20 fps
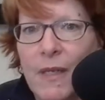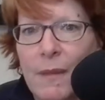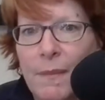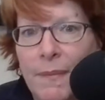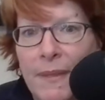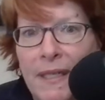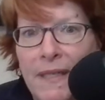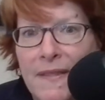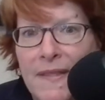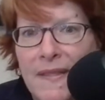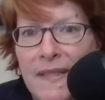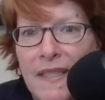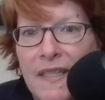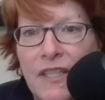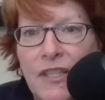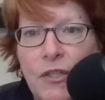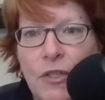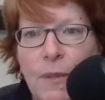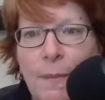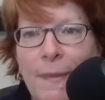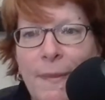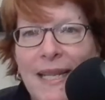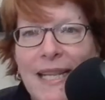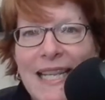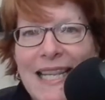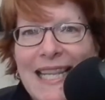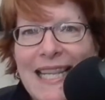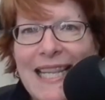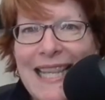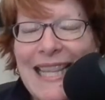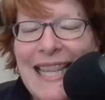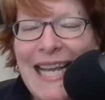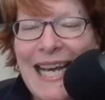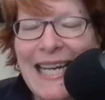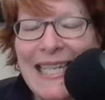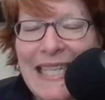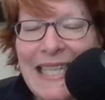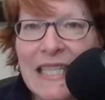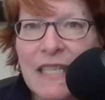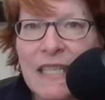But it's going to do it. But
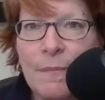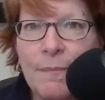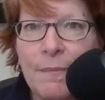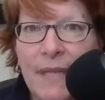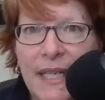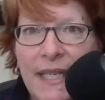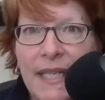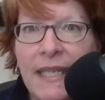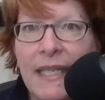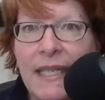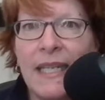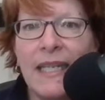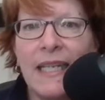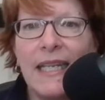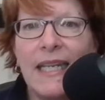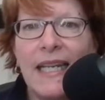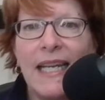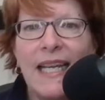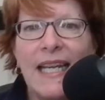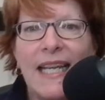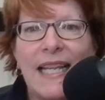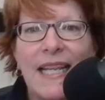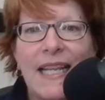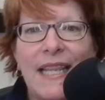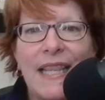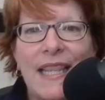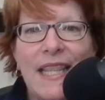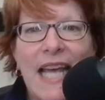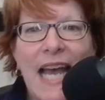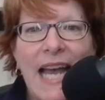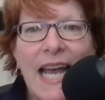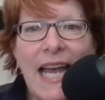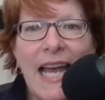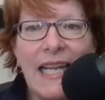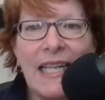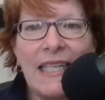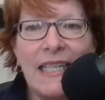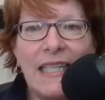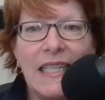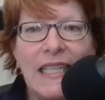that doesn't mean
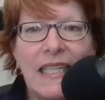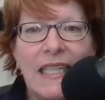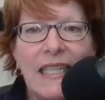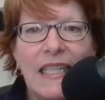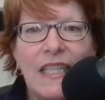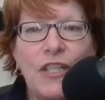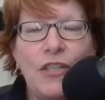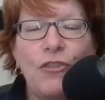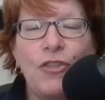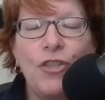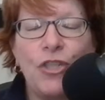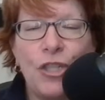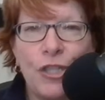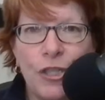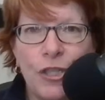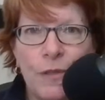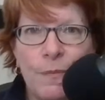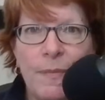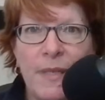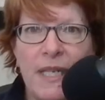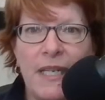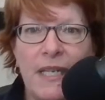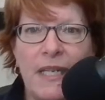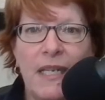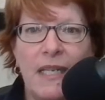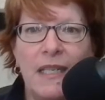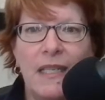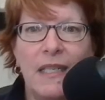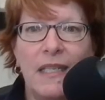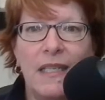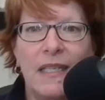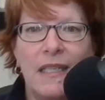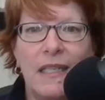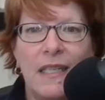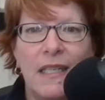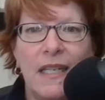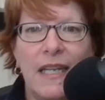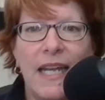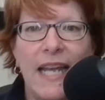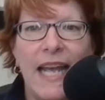that you should be
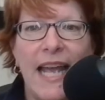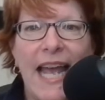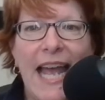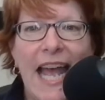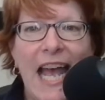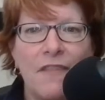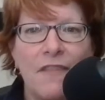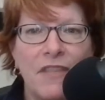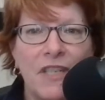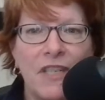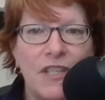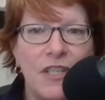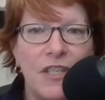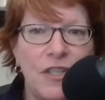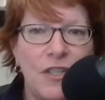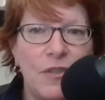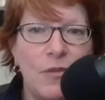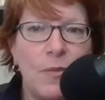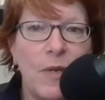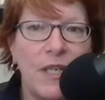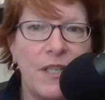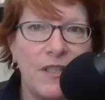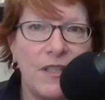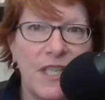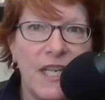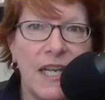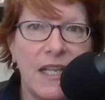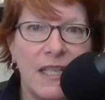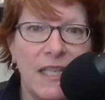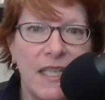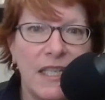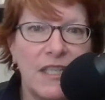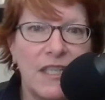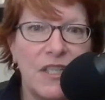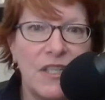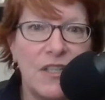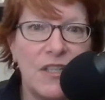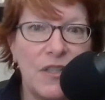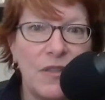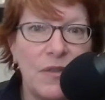having to do what you're telling it
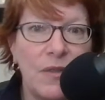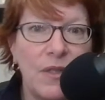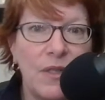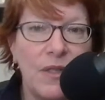to do.